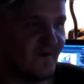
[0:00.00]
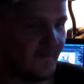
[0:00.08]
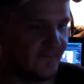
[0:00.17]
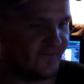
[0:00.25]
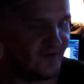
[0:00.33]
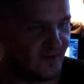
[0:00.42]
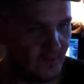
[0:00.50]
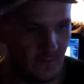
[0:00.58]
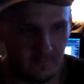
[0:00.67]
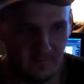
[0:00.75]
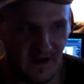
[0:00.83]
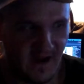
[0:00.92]
going
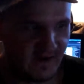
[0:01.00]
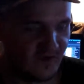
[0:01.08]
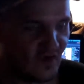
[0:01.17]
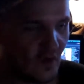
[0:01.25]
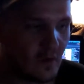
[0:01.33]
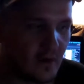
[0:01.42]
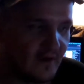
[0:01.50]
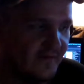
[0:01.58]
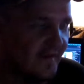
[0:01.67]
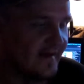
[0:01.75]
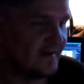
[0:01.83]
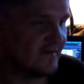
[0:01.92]
to
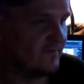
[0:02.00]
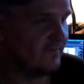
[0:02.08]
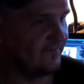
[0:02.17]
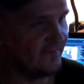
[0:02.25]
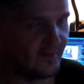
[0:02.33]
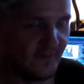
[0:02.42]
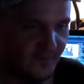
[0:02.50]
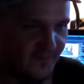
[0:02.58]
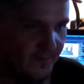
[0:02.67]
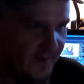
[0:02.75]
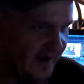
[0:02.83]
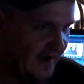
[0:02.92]
ignore that our
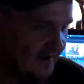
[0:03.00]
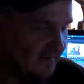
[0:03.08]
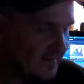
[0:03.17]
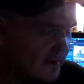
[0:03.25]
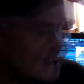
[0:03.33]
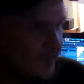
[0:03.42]
food's being